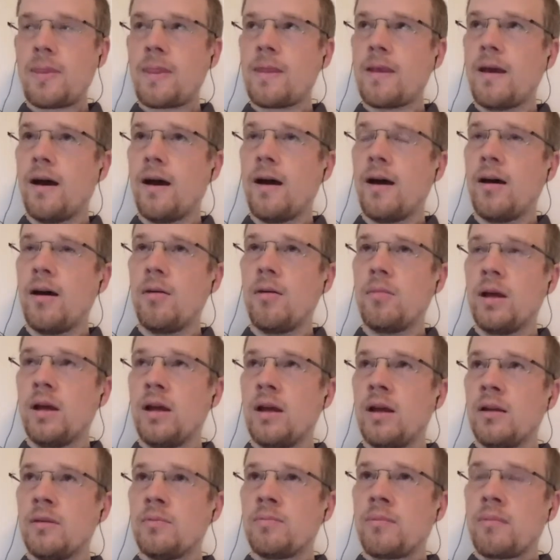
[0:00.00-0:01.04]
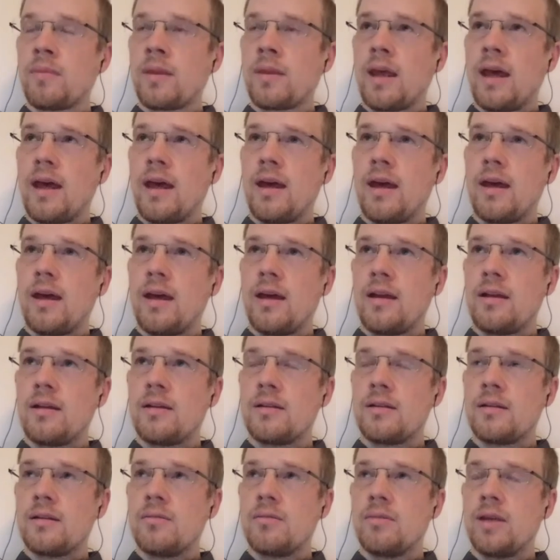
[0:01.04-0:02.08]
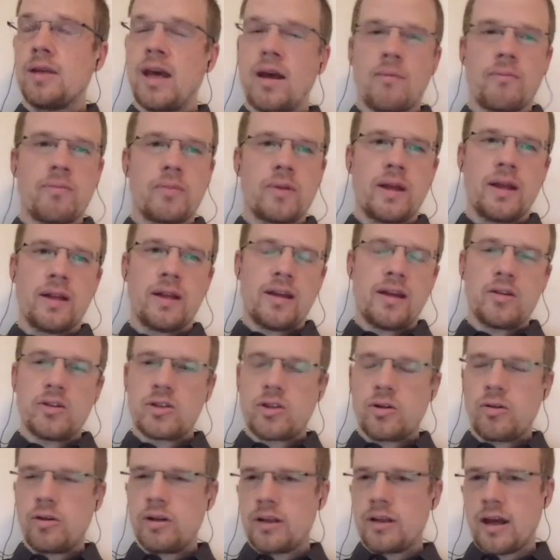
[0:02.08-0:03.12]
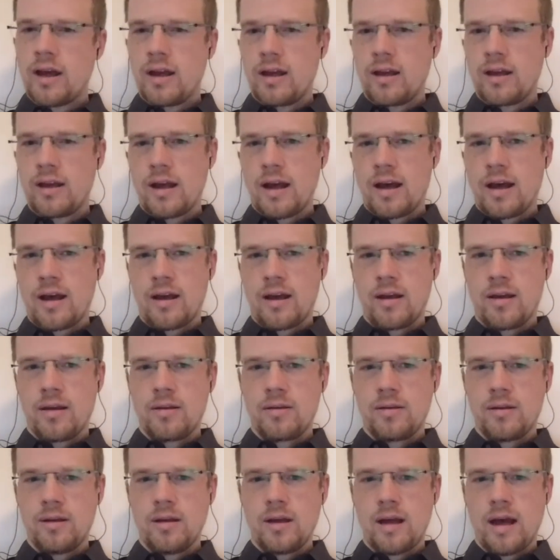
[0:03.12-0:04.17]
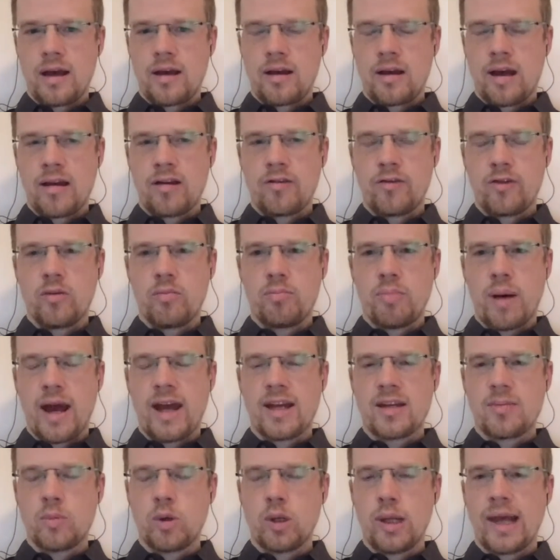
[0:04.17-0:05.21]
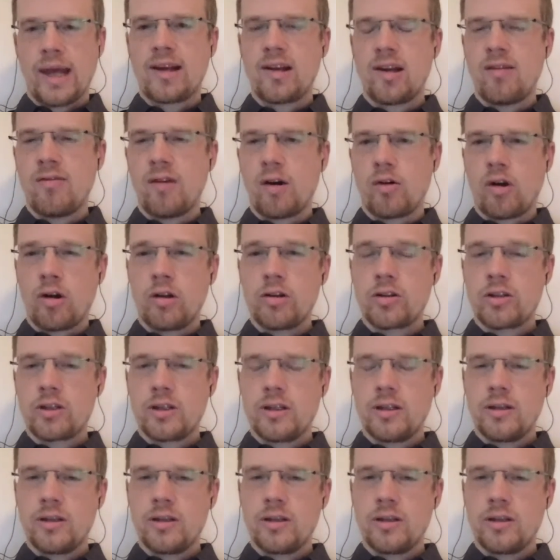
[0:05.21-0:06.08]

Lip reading: And there in Zurich, I kind of combined molecular virology.